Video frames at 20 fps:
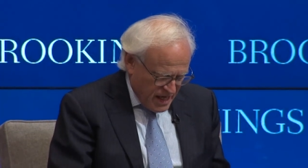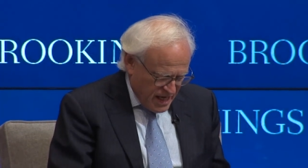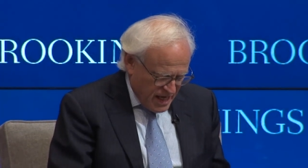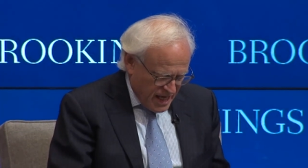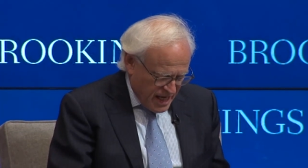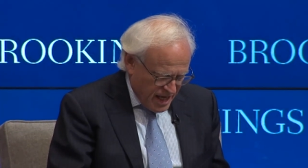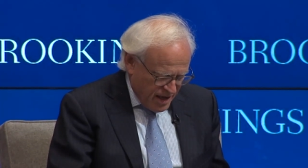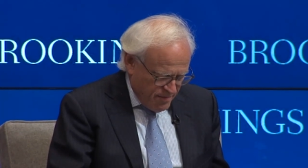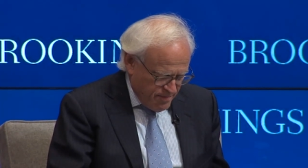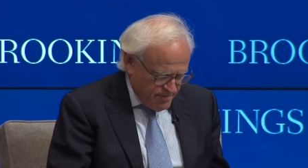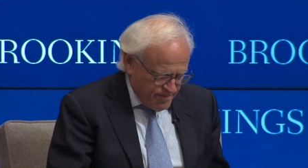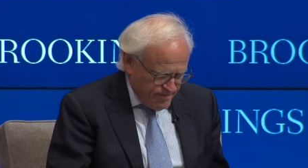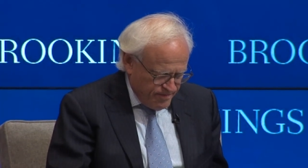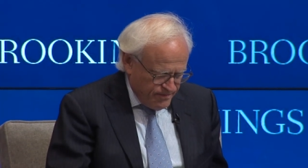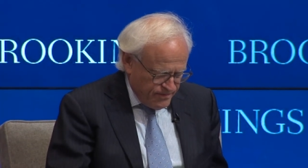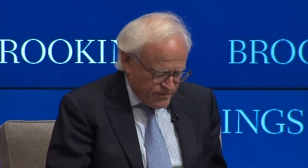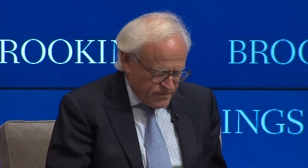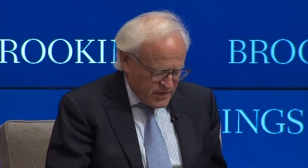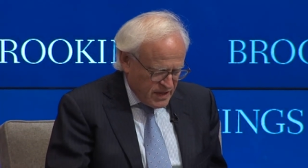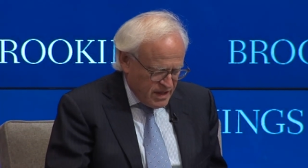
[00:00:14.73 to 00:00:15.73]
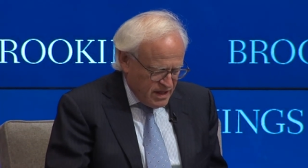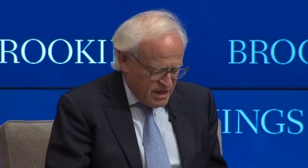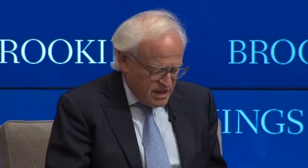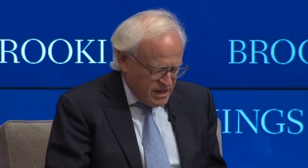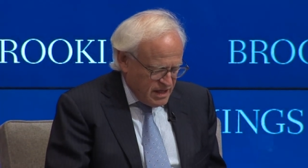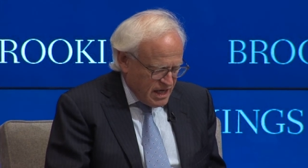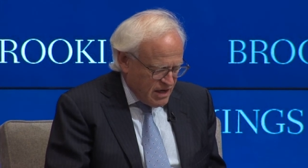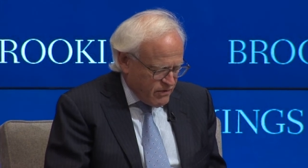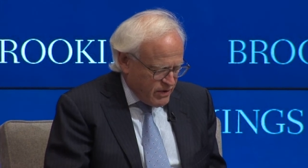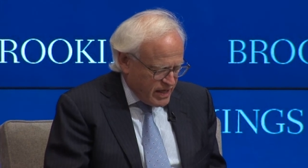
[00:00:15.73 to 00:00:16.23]
Uh,
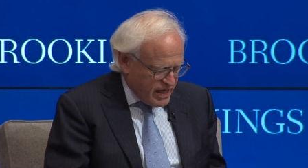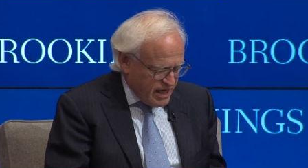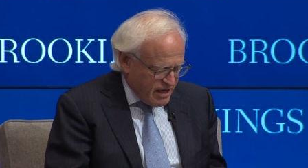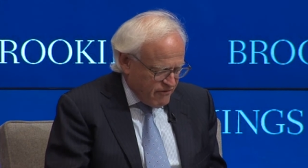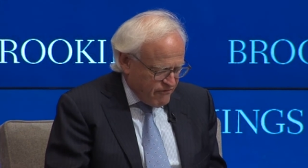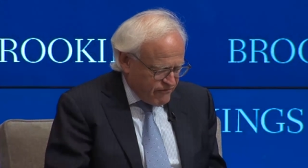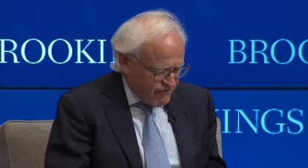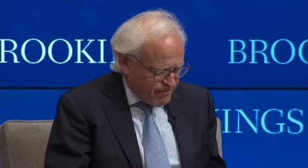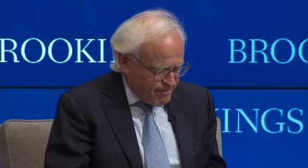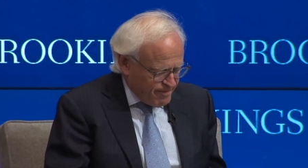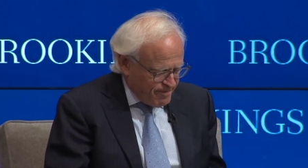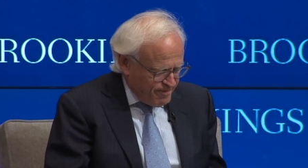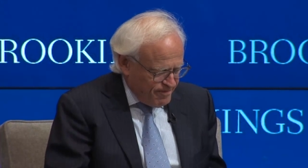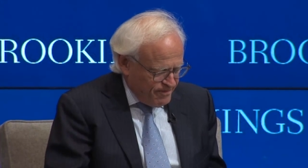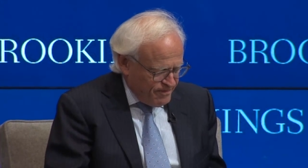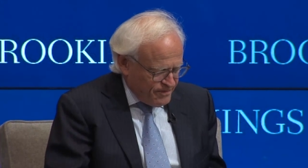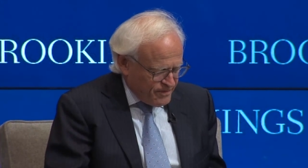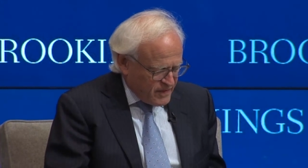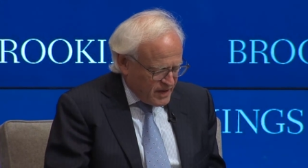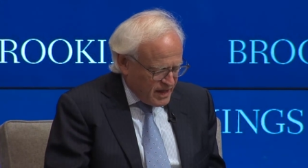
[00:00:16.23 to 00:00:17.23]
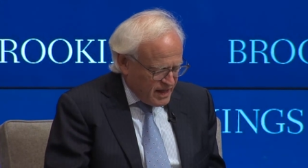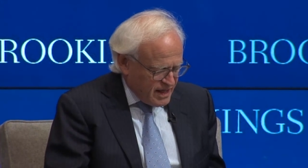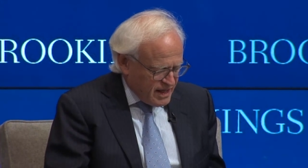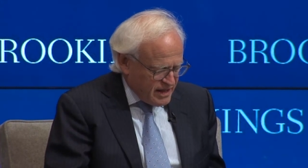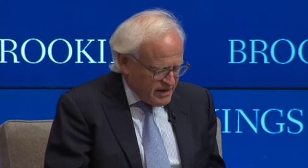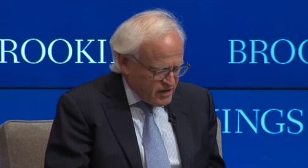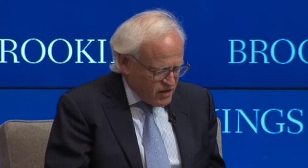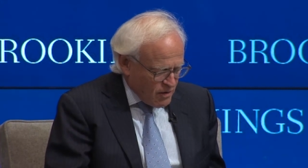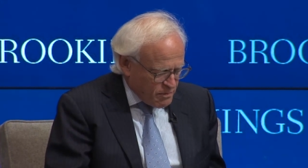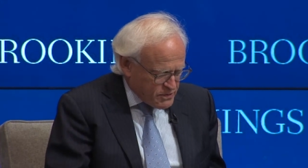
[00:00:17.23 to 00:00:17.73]
now we have
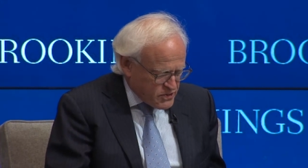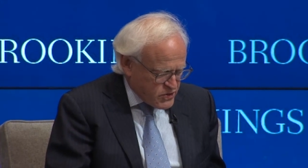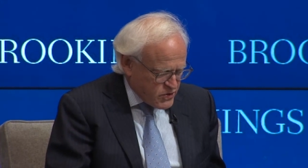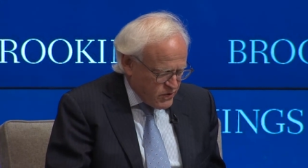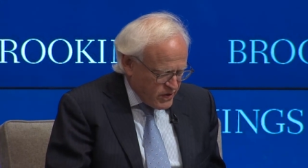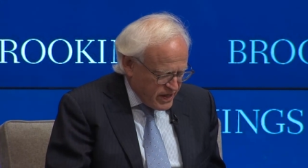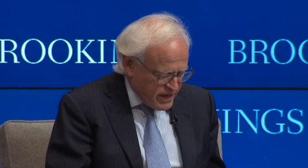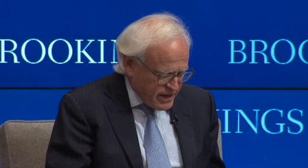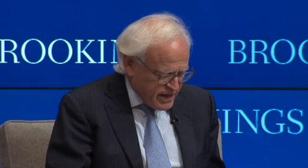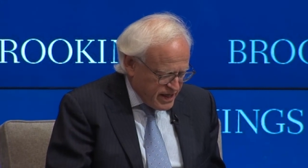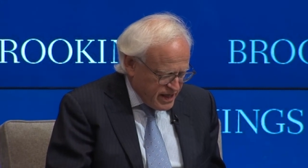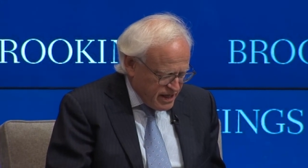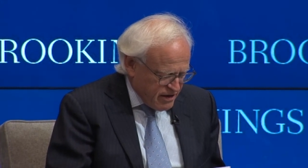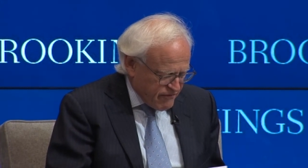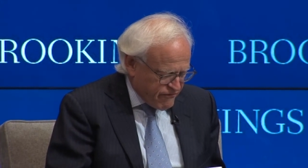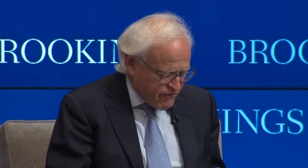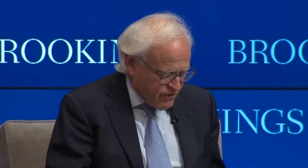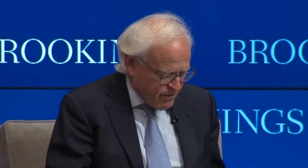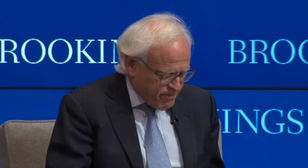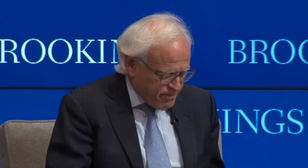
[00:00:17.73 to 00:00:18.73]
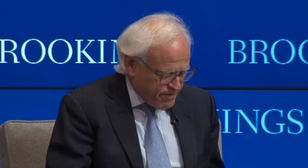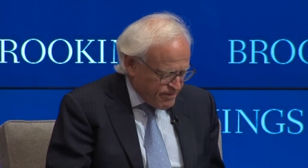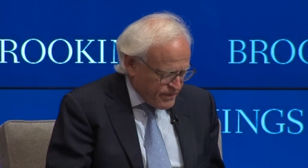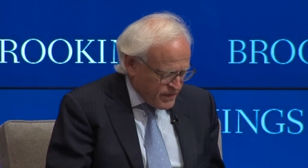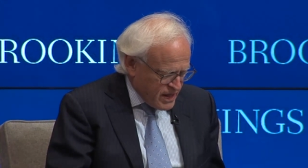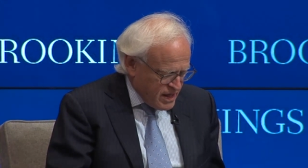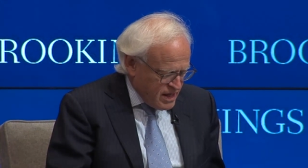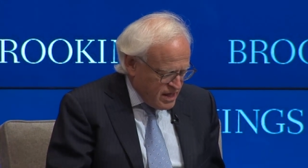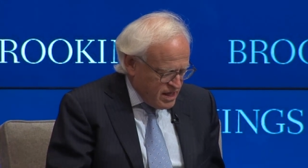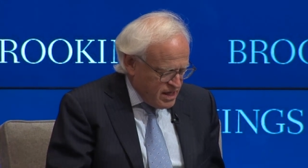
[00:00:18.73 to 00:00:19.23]
uh, the opportunity to hear from
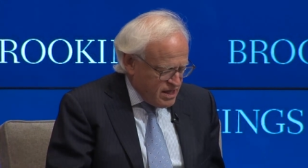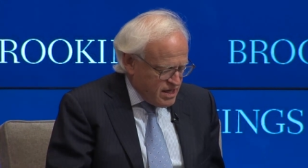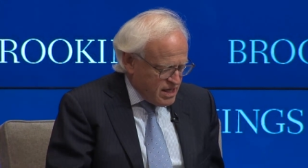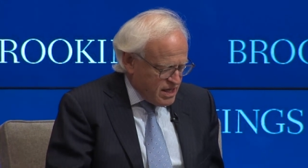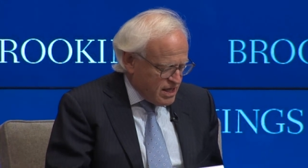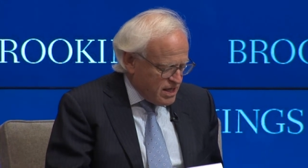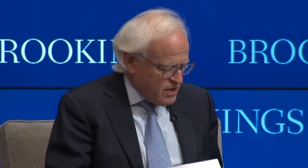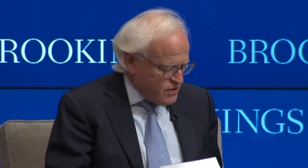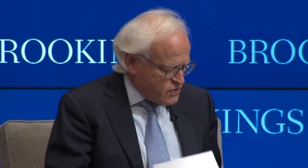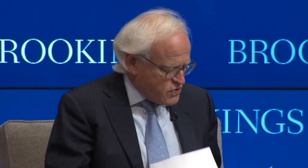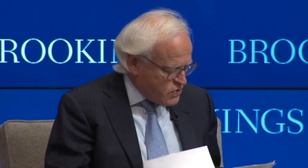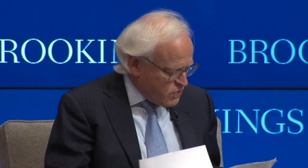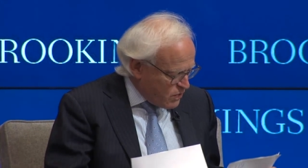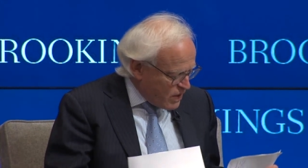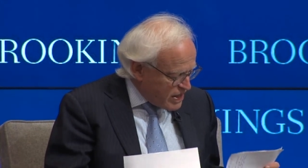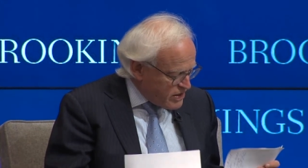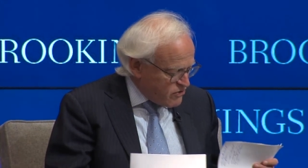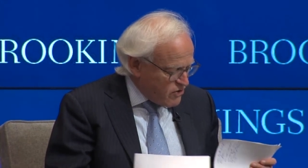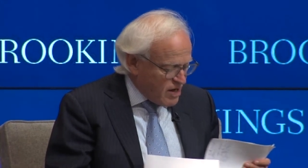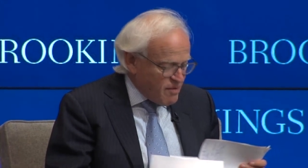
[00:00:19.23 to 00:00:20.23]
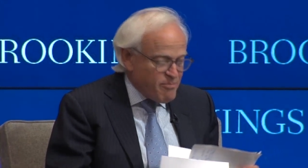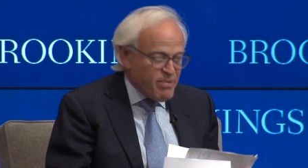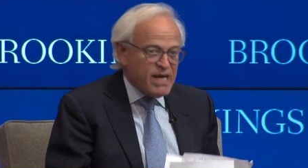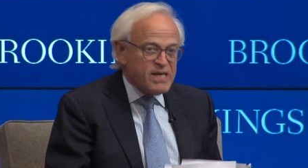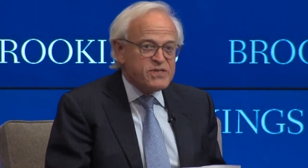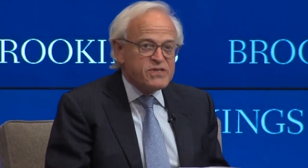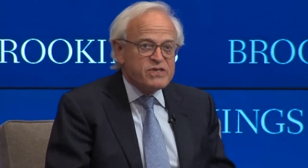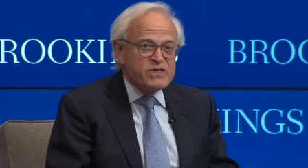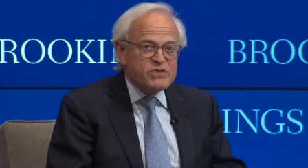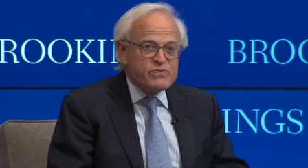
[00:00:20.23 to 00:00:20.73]
uh, two other
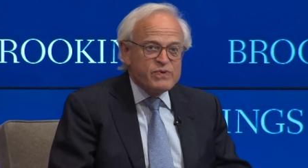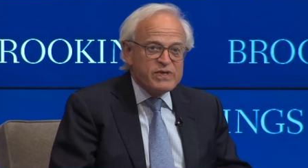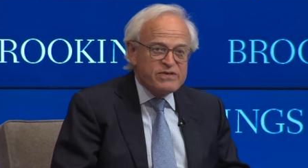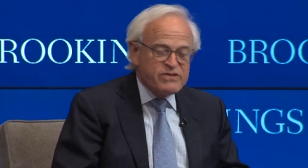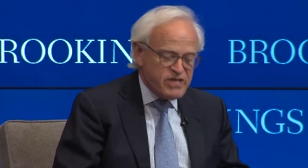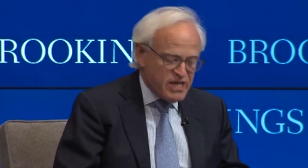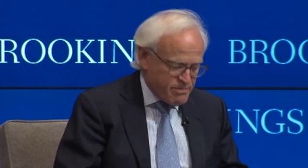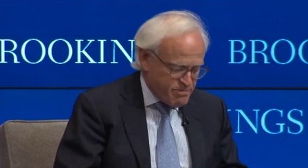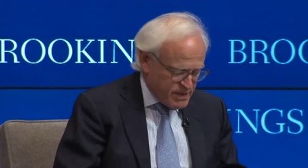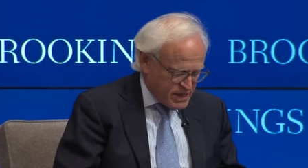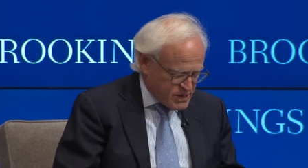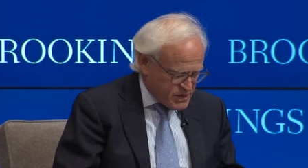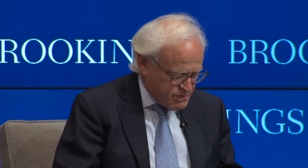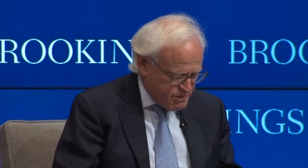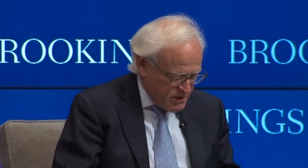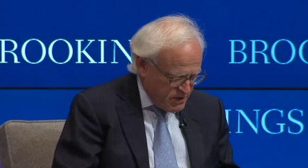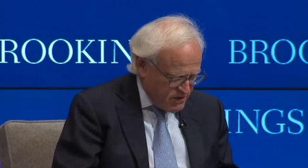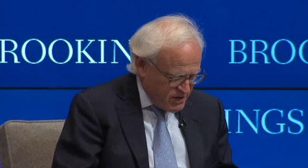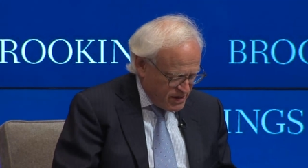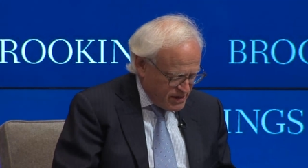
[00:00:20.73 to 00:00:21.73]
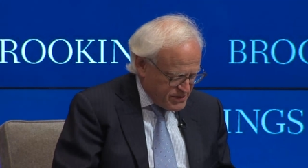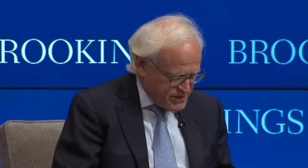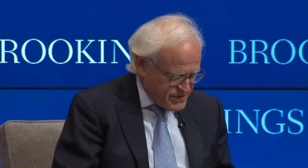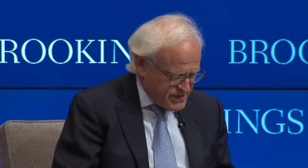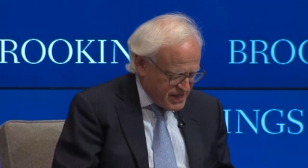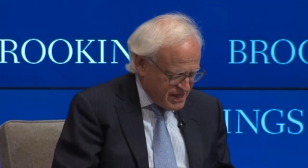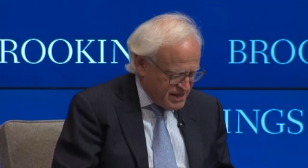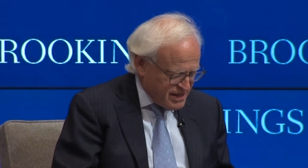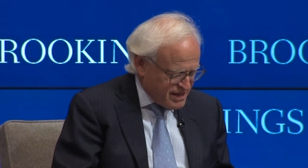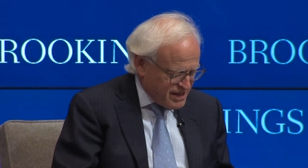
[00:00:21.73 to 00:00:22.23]
ambassadors with deep experience
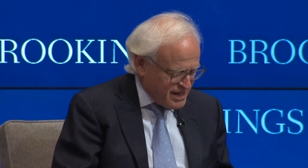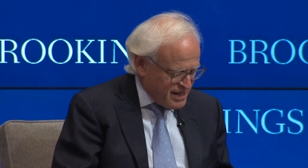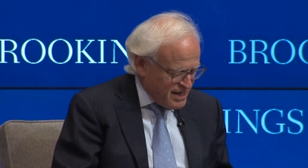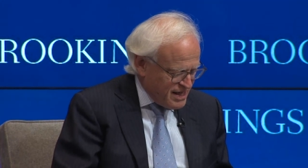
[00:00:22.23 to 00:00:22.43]
in,